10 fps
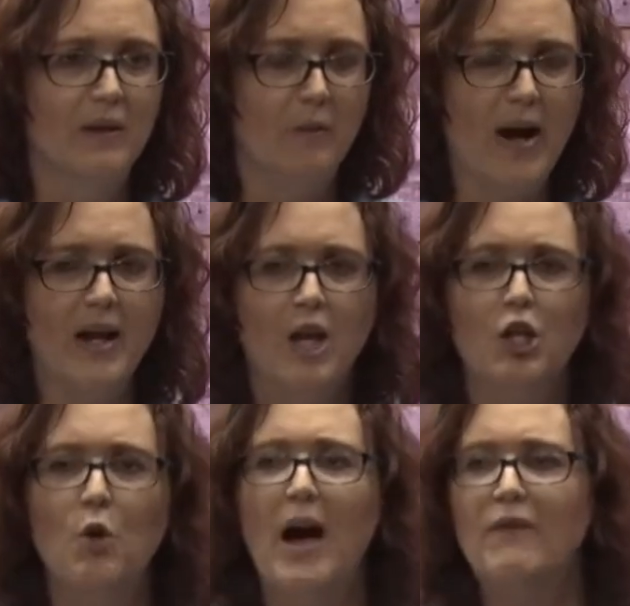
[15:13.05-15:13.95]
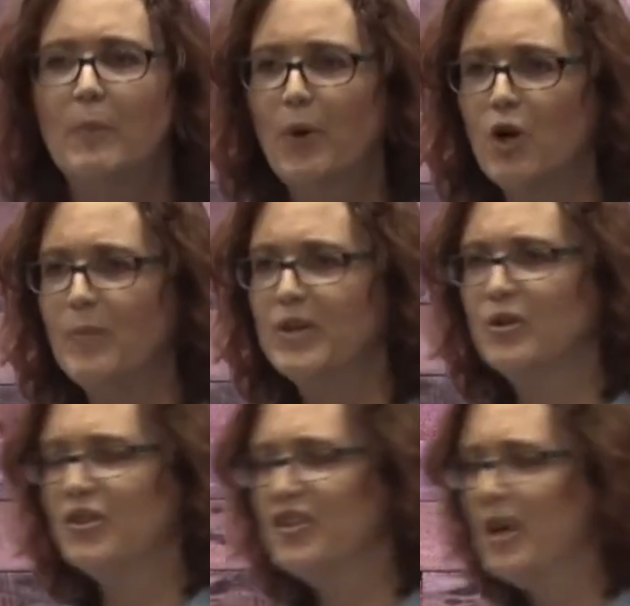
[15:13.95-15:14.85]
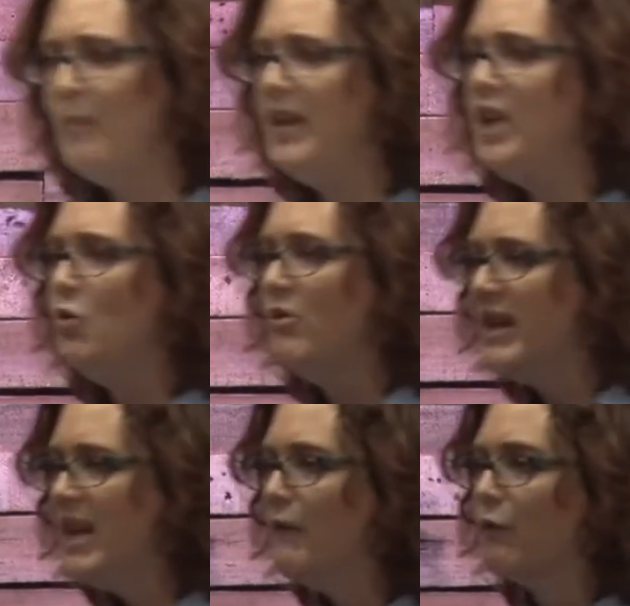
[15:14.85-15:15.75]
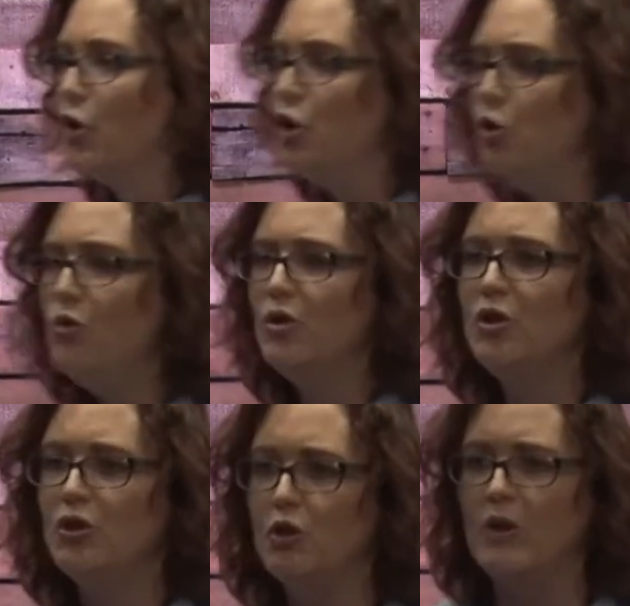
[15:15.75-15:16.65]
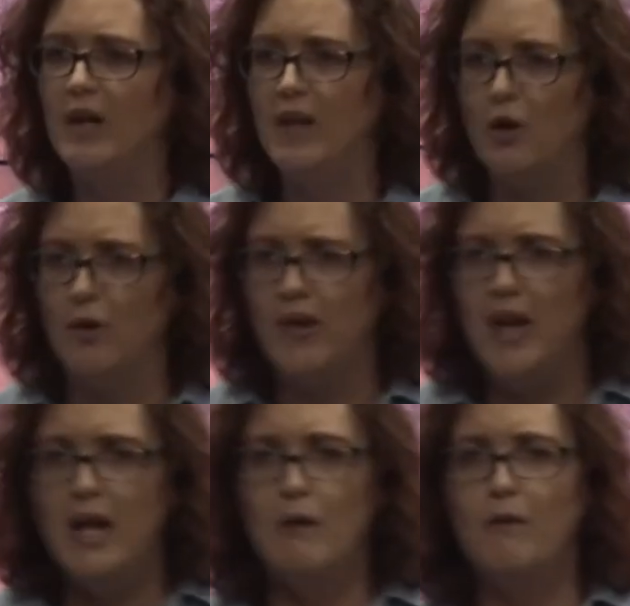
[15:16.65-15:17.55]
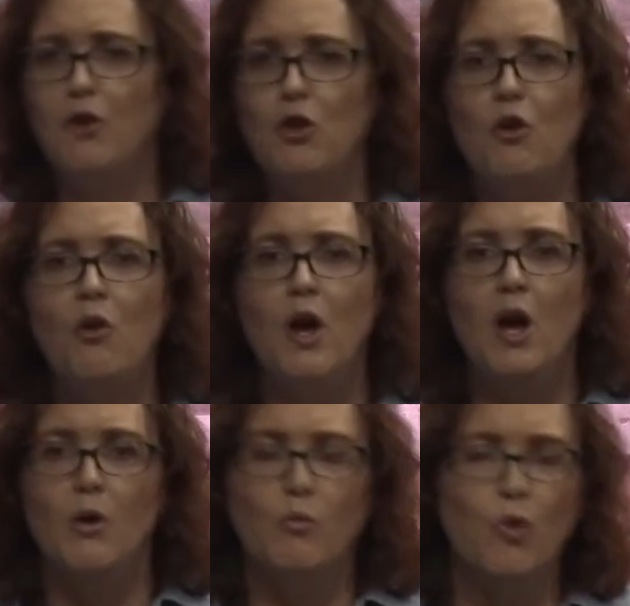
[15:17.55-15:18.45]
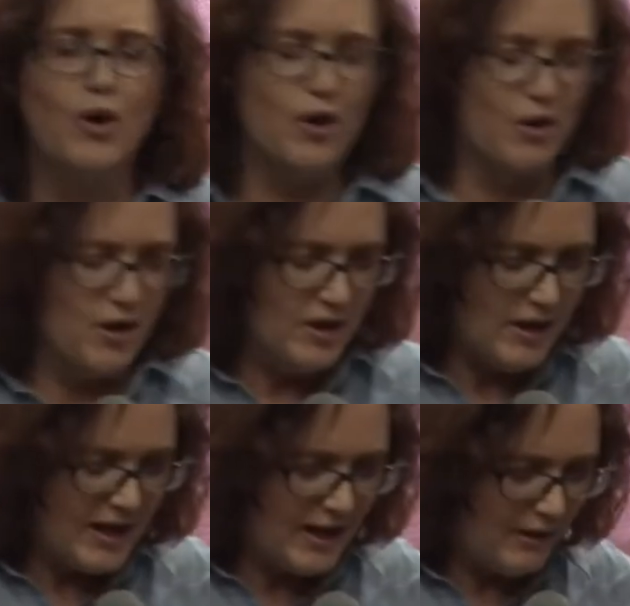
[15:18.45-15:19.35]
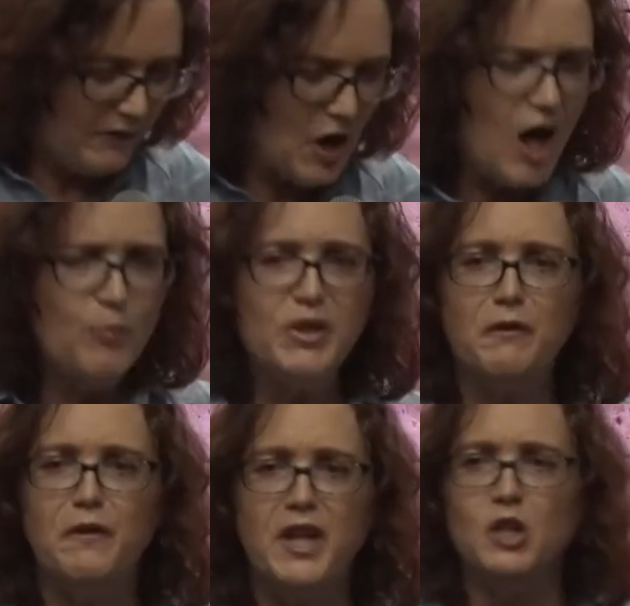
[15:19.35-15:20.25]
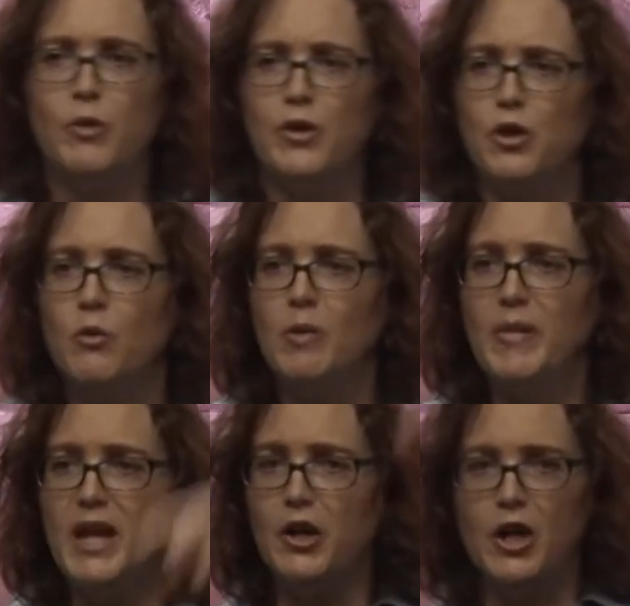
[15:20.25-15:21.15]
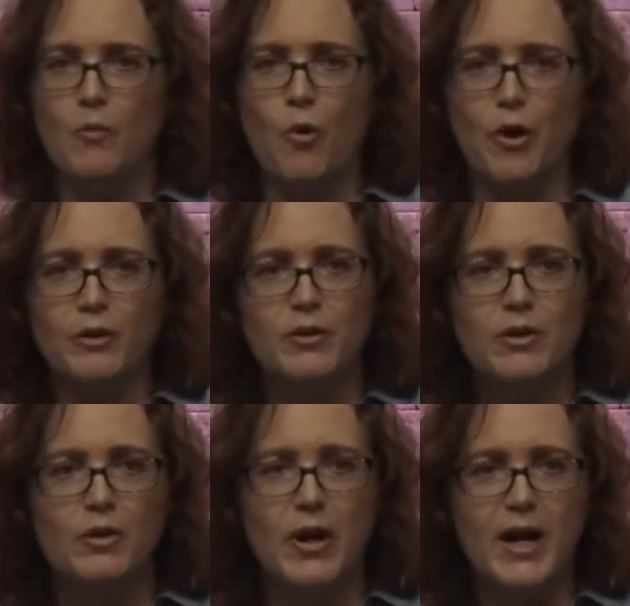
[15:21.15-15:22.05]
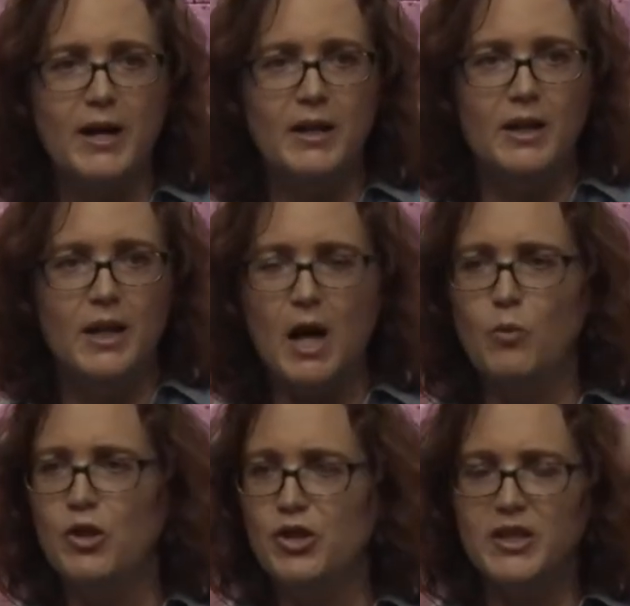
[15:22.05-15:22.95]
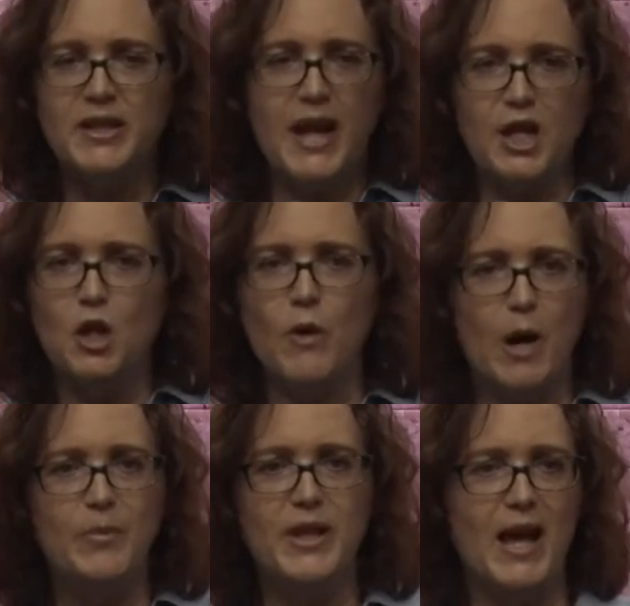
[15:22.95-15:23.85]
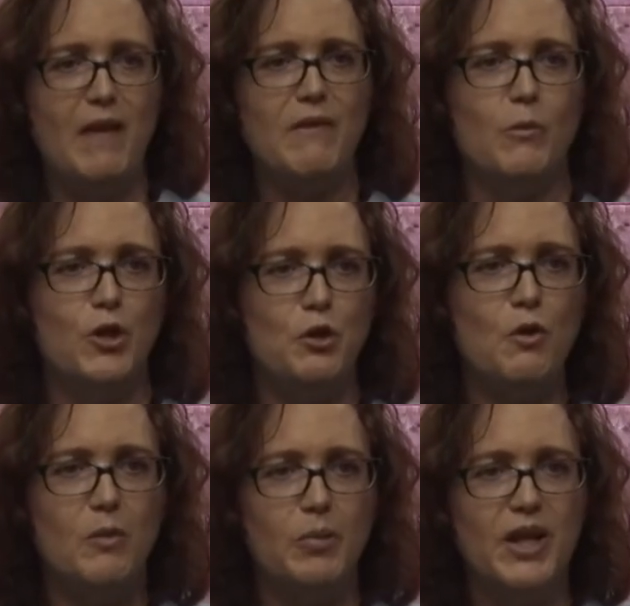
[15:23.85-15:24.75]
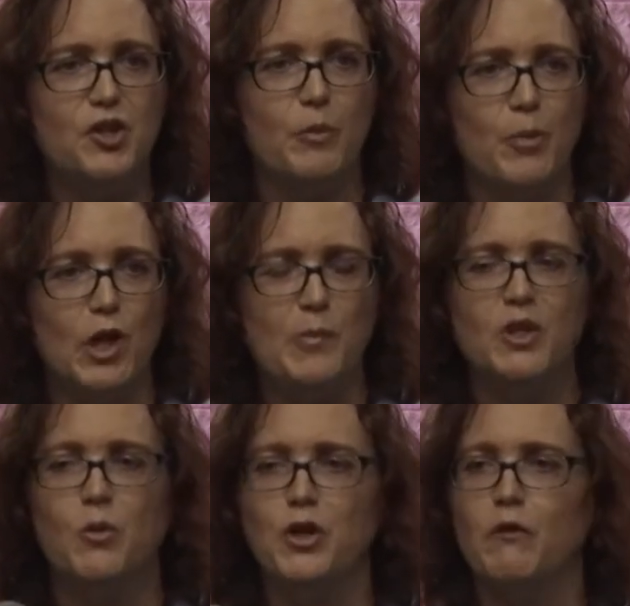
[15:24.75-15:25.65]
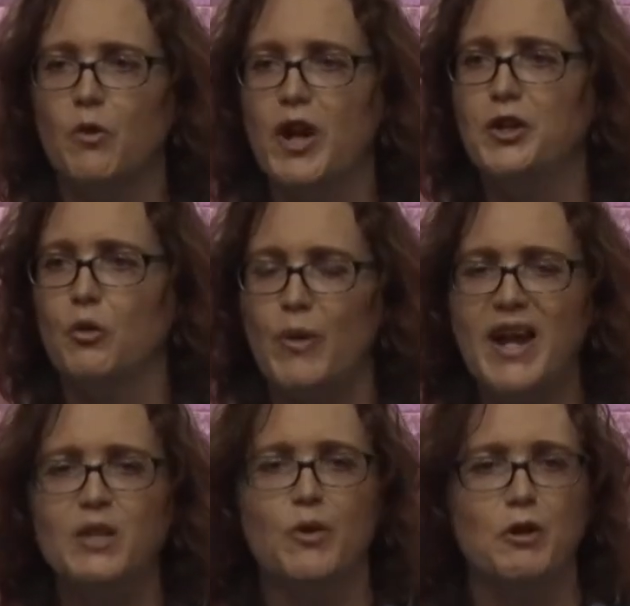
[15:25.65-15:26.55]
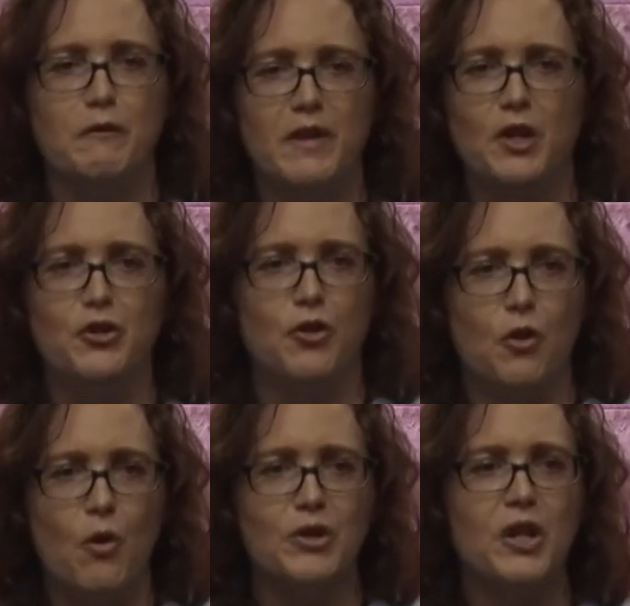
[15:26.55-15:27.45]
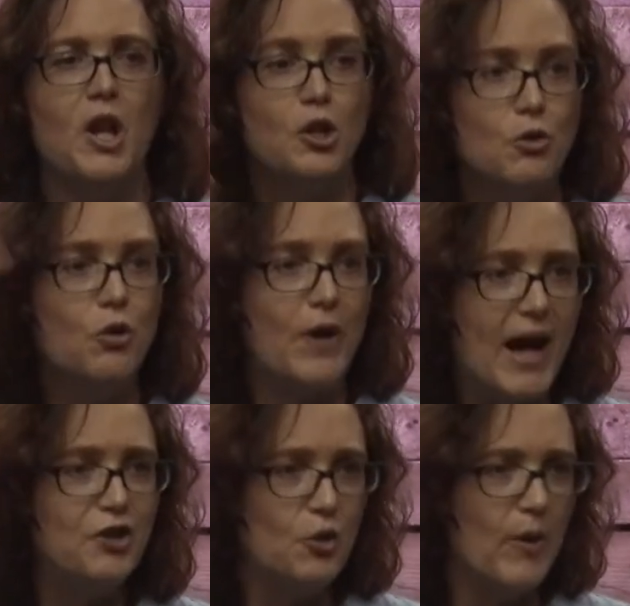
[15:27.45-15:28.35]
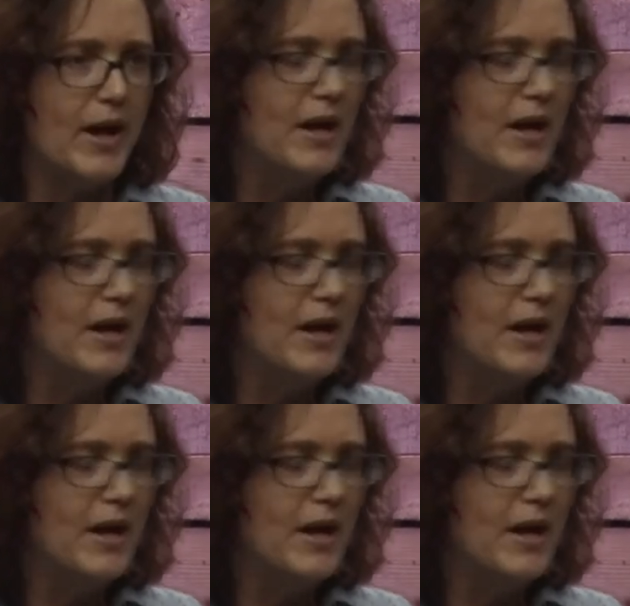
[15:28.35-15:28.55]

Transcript: Right. You have a purpose. There's something unique for you to do in the earth. If you were, if God was finished with you, you wouldn't be here anymore. Right? God would just take you up to heaven. When you complete your purpose, when you've run your race, when you finish your course, you graduate.